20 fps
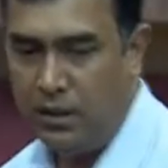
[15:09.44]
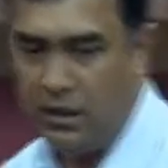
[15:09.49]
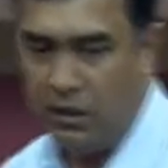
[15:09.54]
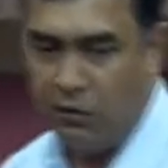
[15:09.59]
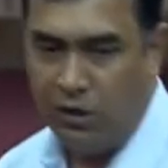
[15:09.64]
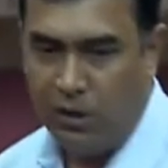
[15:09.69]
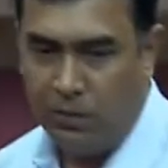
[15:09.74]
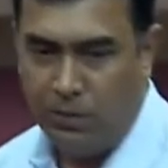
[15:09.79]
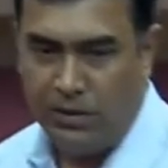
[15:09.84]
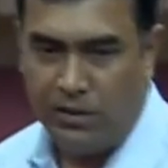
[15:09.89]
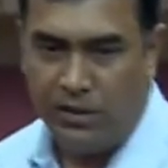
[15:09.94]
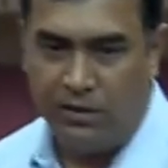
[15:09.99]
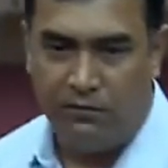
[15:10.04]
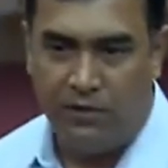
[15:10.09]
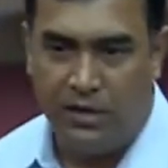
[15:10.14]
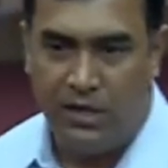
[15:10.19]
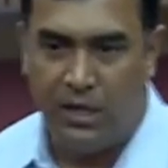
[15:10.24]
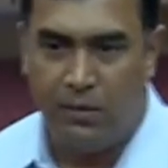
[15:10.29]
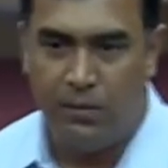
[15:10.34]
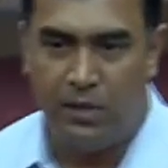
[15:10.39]
developing a
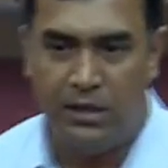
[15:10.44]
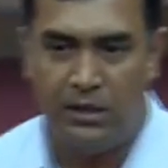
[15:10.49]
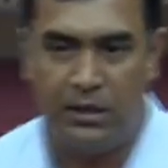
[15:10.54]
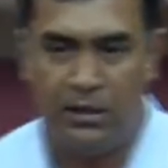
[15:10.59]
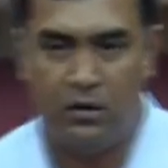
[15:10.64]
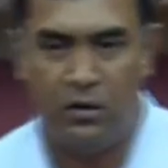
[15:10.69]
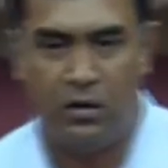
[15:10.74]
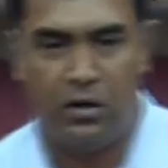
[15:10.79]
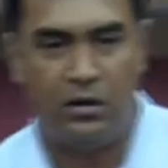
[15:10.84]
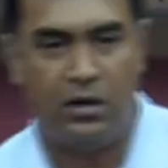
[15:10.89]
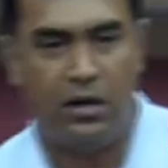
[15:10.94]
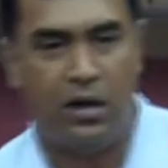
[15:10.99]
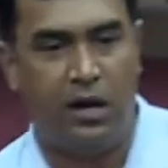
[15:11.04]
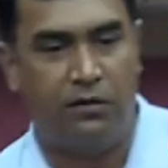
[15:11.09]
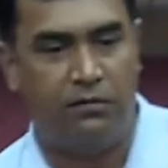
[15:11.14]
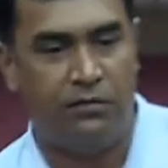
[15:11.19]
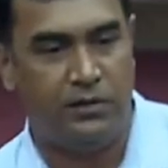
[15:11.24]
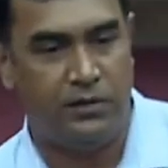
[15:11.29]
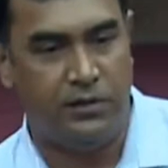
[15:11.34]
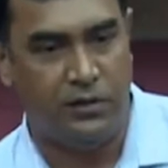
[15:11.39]
fundamental or a
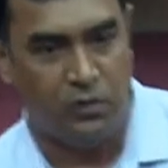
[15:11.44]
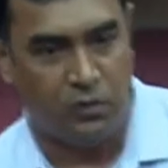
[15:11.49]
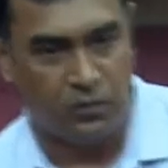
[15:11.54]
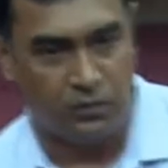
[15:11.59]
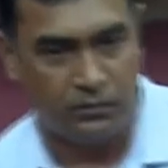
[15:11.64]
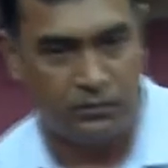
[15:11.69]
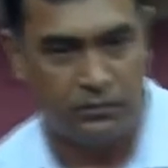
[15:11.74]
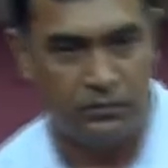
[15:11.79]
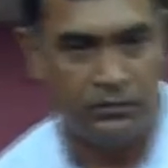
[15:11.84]
draft genome,